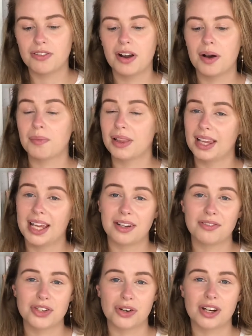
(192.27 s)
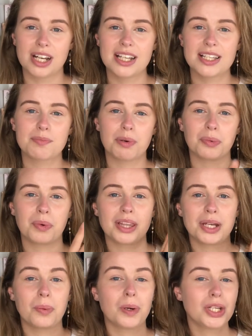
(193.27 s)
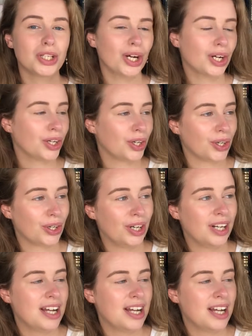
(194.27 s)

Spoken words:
from The Land of Stories, but when they were younger.